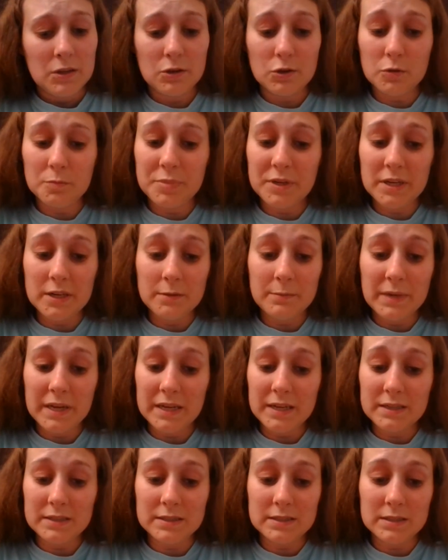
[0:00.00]
You'll be
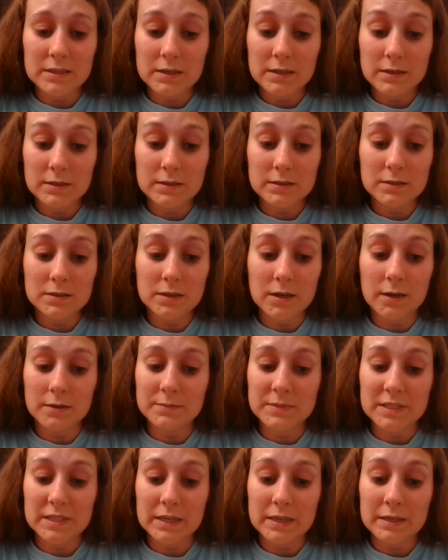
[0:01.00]
amazed,
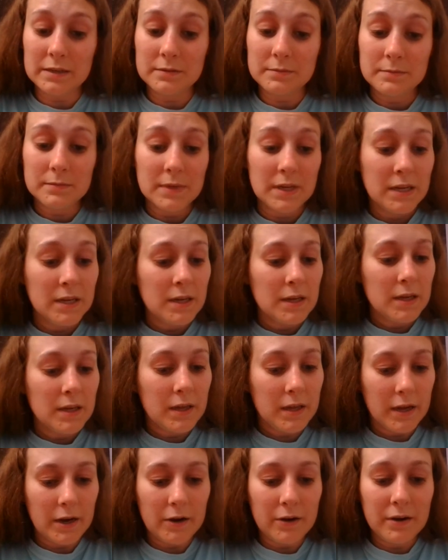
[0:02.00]
Tom said.
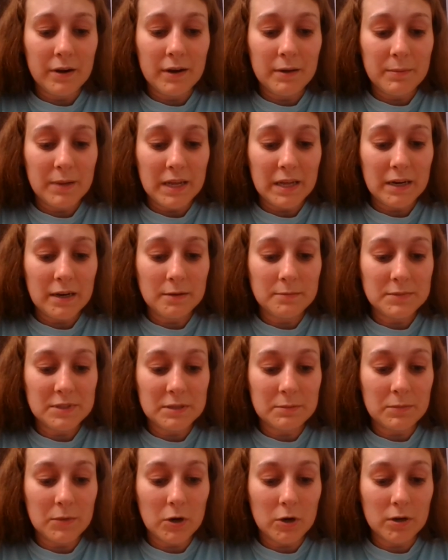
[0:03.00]
Carrie made him
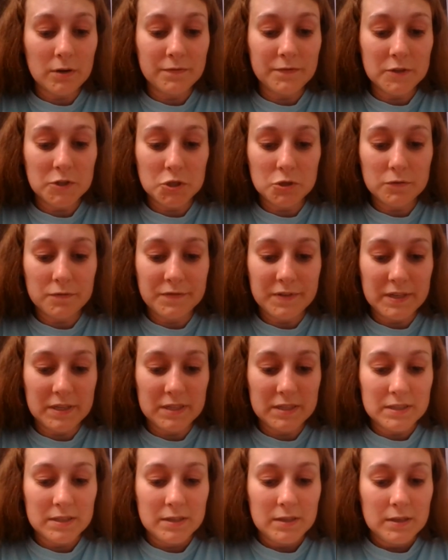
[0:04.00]
some artificial
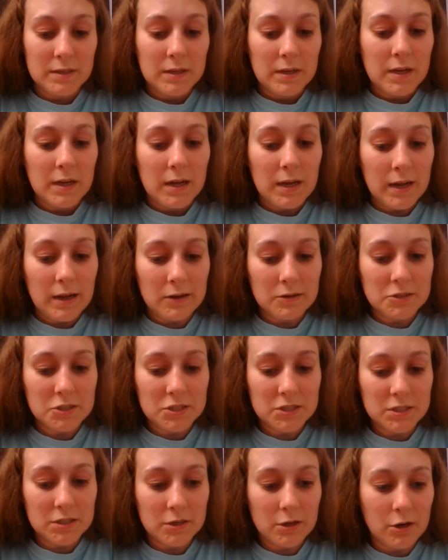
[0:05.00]
feed. I'll
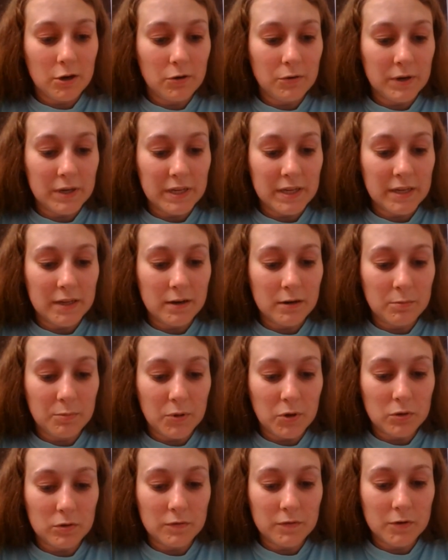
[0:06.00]
just go and get a
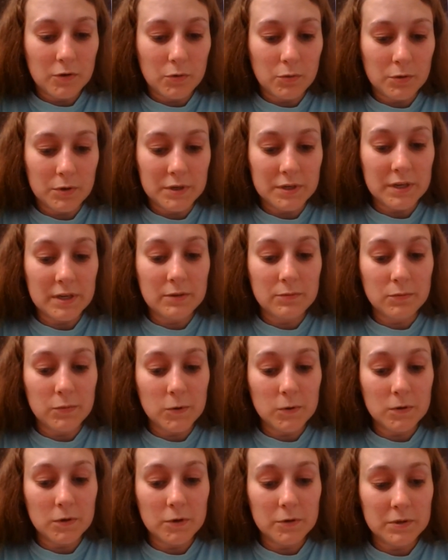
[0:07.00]
bowl of corn, and
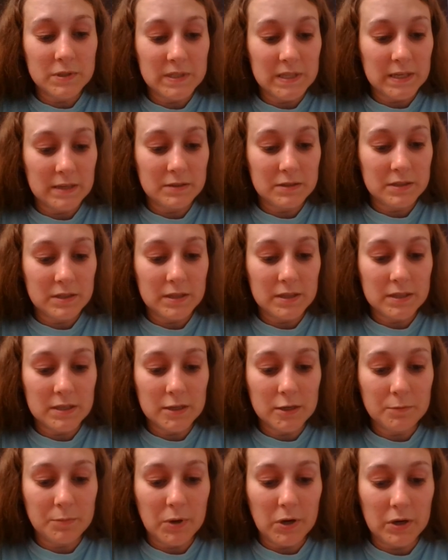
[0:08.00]
we'll go down to the
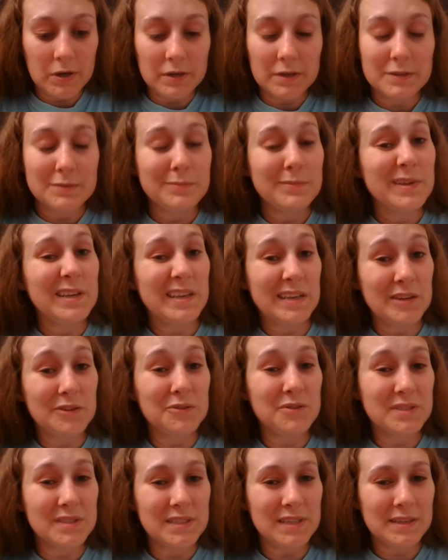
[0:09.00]
duck pond, and
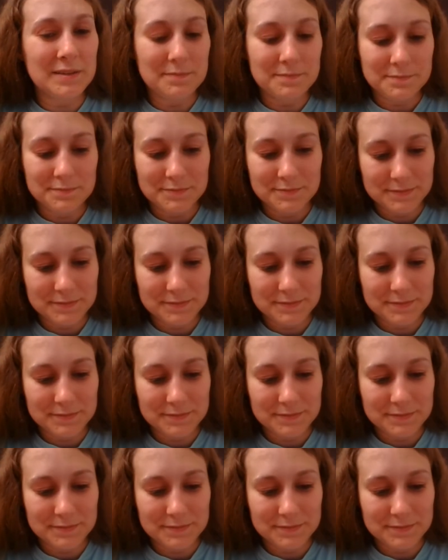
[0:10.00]
you'll see.